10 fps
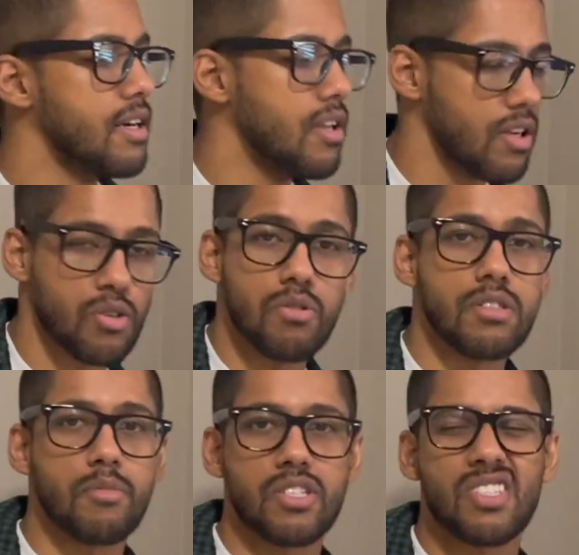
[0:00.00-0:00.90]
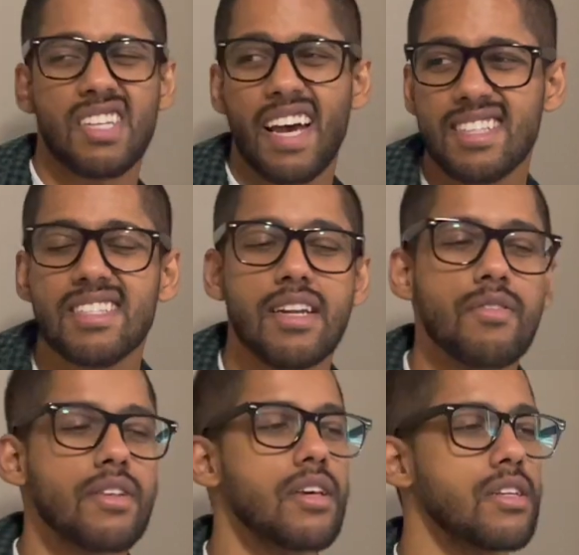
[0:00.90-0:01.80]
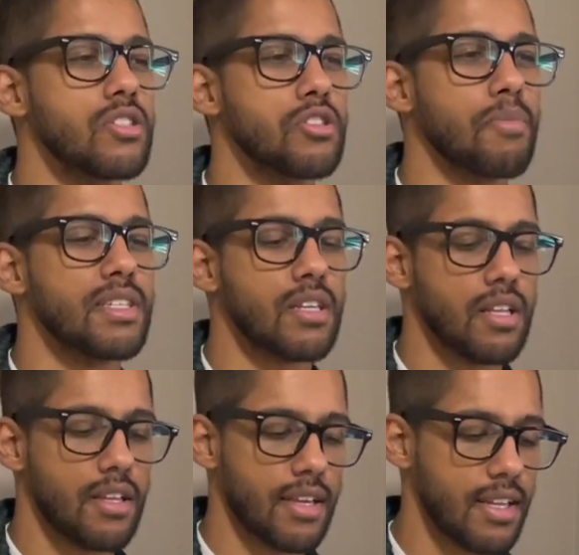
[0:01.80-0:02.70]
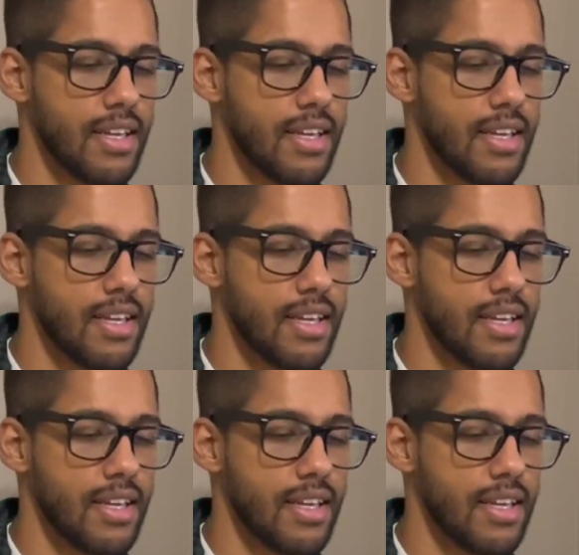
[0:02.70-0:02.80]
not doing as much sets and everything. It's just basically like an